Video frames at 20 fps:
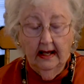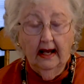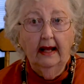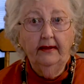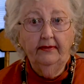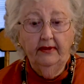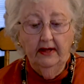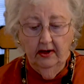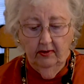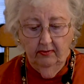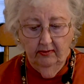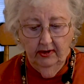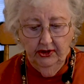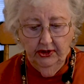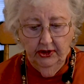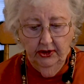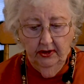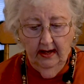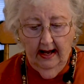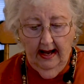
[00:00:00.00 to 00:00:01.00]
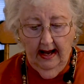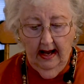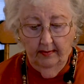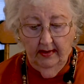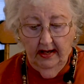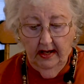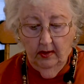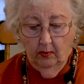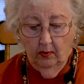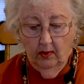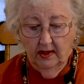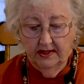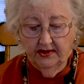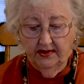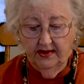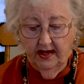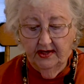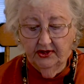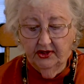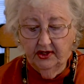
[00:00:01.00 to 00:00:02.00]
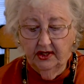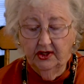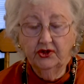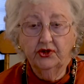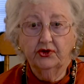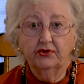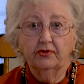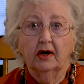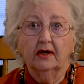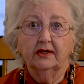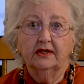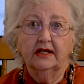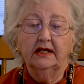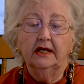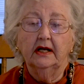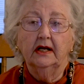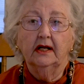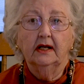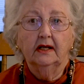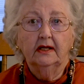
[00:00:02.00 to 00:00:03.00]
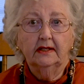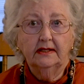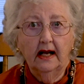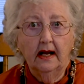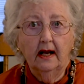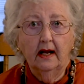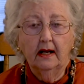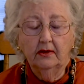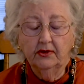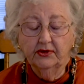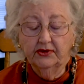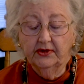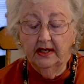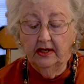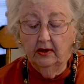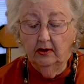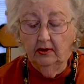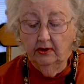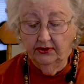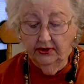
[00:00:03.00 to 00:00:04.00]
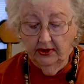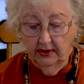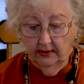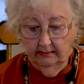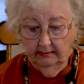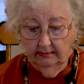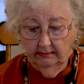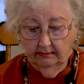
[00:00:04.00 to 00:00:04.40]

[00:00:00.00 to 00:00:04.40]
and the original abbey was thus constructed to house the altar.